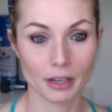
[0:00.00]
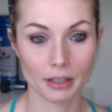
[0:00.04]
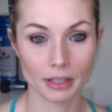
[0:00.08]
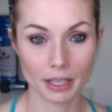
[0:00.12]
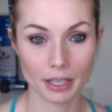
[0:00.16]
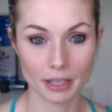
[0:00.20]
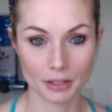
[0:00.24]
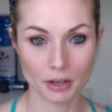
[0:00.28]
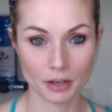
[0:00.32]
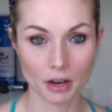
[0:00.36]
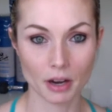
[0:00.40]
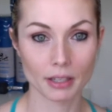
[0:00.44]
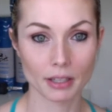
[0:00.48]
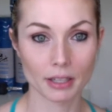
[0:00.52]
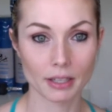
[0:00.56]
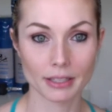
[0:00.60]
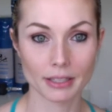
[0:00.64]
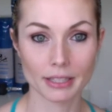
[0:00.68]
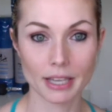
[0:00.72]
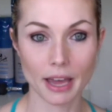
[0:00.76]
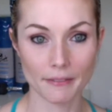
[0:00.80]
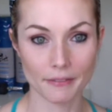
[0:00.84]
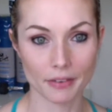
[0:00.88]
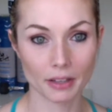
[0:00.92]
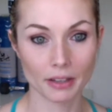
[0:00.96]
Keyshawn can
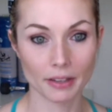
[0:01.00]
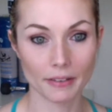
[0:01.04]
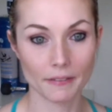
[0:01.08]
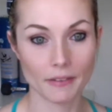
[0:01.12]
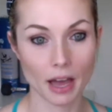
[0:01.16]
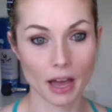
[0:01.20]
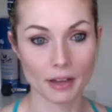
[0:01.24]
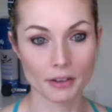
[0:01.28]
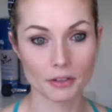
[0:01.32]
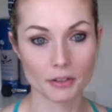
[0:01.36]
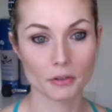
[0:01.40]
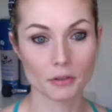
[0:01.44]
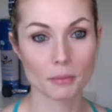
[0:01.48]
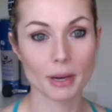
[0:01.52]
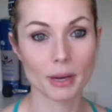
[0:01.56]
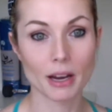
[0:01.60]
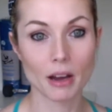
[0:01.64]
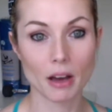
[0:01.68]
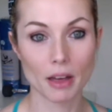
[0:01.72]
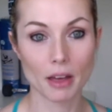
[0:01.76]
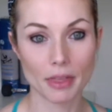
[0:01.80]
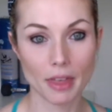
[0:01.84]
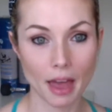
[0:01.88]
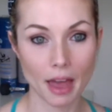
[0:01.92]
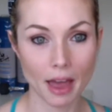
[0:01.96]
definitely vouch for me
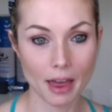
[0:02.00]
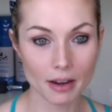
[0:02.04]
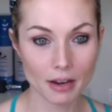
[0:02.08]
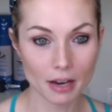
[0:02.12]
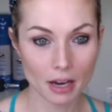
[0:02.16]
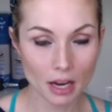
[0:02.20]
on that.